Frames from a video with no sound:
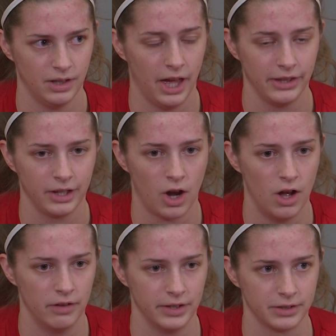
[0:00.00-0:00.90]
I think
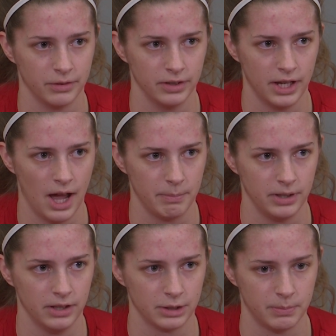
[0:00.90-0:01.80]
all of us are really
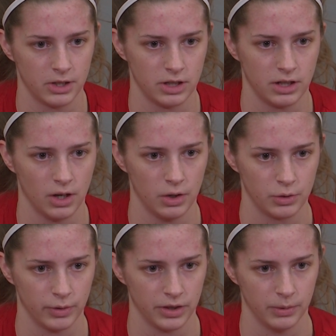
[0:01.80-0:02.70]
happy, especially
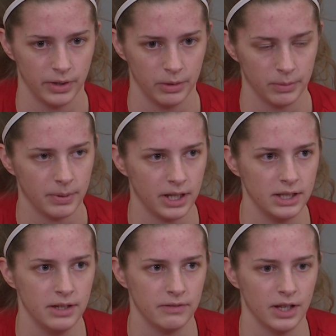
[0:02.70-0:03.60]
Coach, with the way we're playing
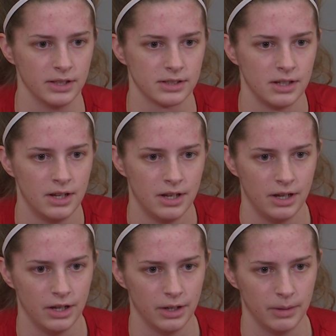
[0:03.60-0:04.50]
defense.
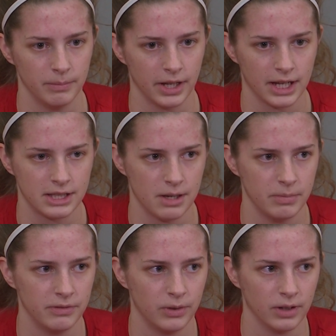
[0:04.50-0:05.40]
Like I said
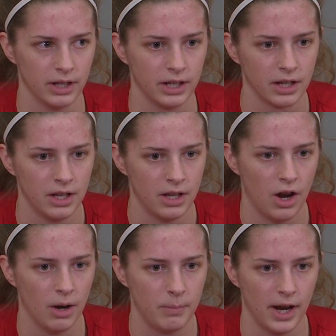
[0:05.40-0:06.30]
before, like,
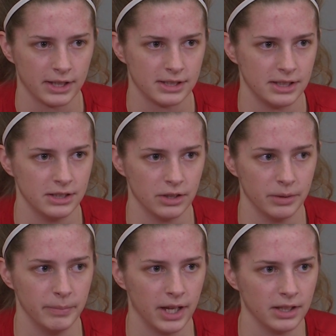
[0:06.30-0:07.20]
our practices are
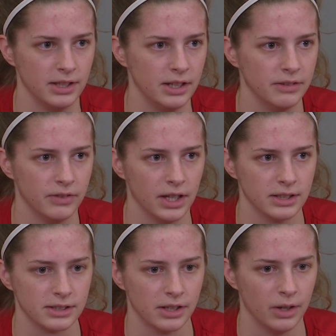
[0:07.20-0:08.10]
mainly
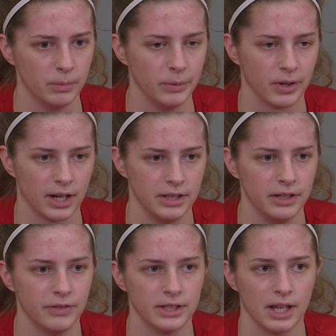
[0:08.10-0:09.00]
defense. We work on
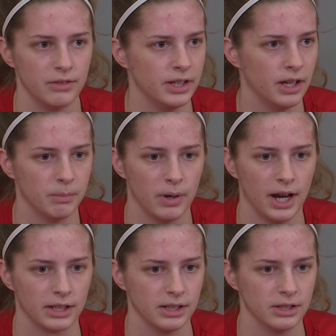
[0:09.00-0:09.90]
defense every day in
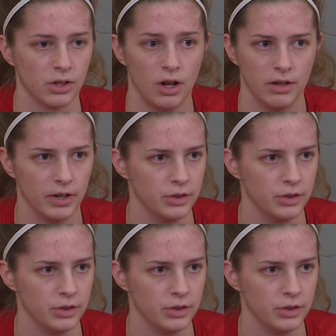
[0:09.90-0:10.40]
practice. All of